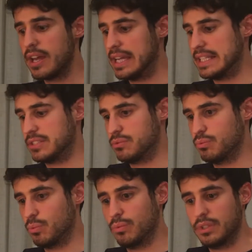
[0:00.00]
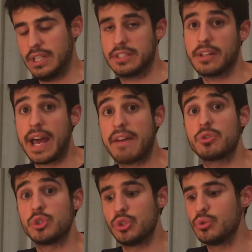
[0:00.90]
he's gonna have
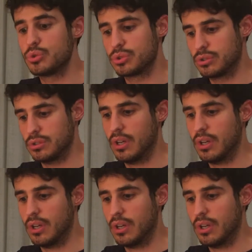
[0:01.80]
to choose